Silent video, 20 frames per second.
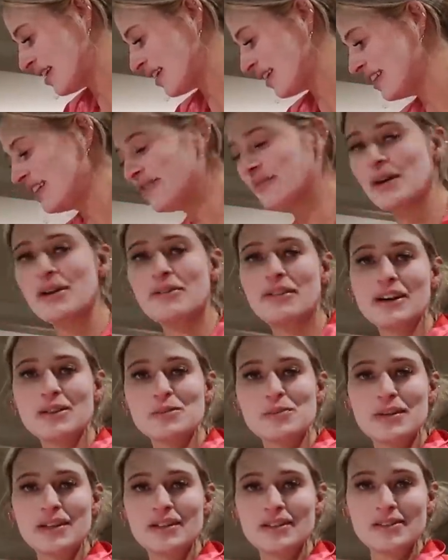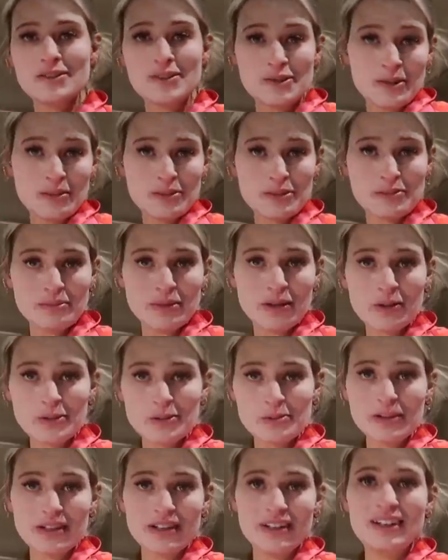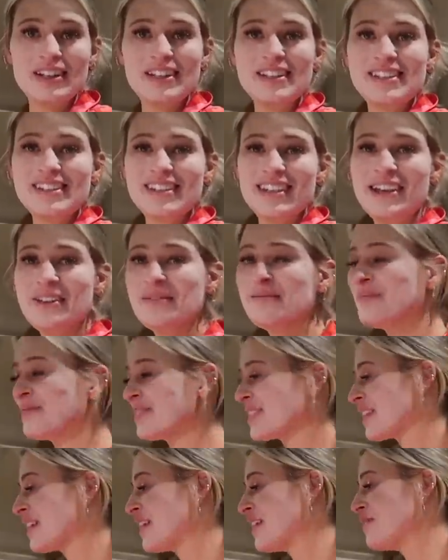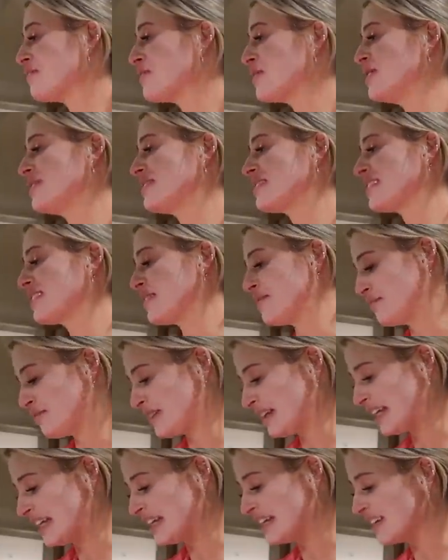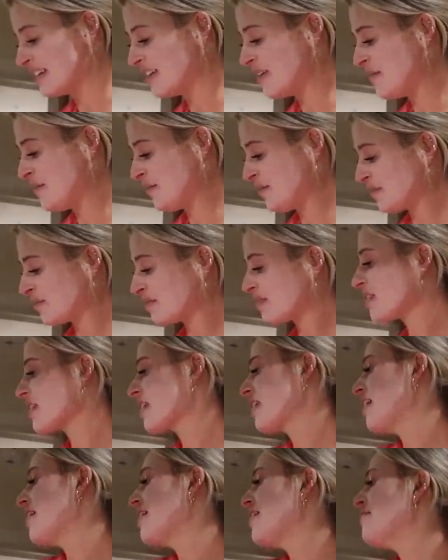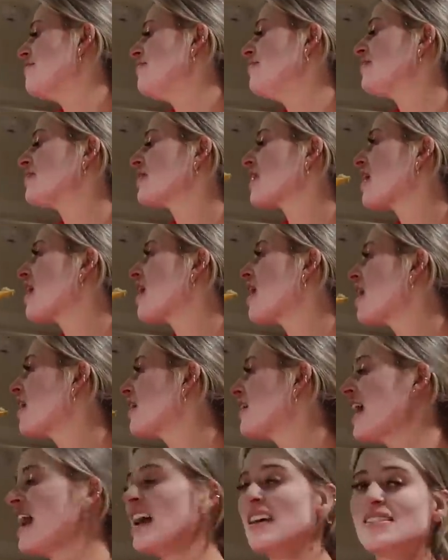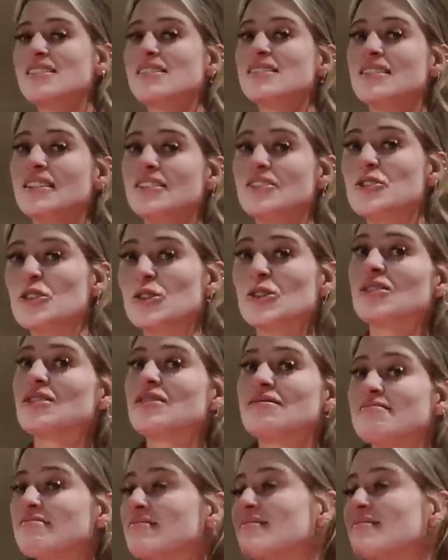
I'll leave my recipe in the description box because it was a complete guess and just,